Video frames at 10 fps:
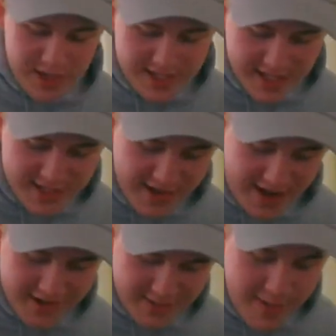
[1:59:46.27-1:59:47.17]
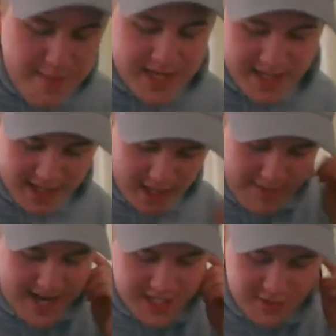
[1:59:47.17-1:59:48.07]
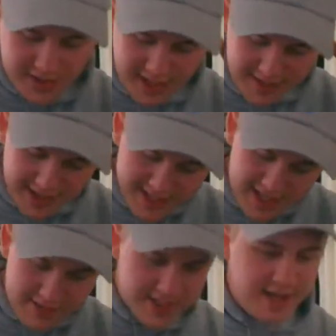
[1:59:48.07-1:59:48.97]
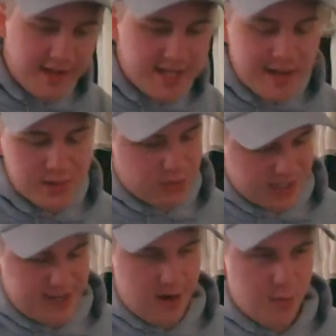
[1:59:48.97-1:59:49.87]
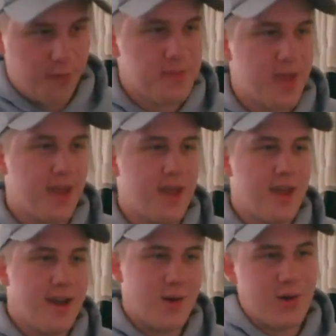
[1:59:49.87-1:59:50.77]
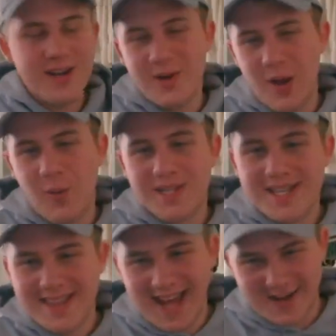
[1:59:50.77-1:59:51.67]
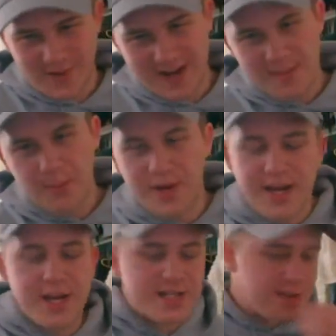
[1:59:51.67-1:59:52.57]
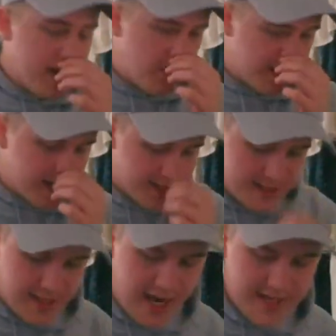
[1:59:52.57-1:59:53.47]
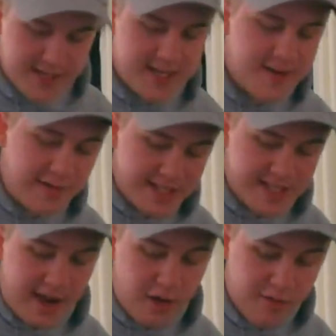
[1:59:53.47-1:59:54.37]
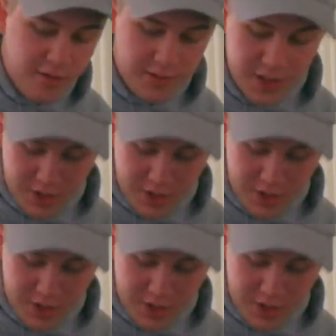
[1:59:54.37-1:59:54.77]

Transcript: reason it stood out because my mixing and mastering and like sound design at the time was pretty terrible, or it wasn't that great. But it stood out because I did a different style from what the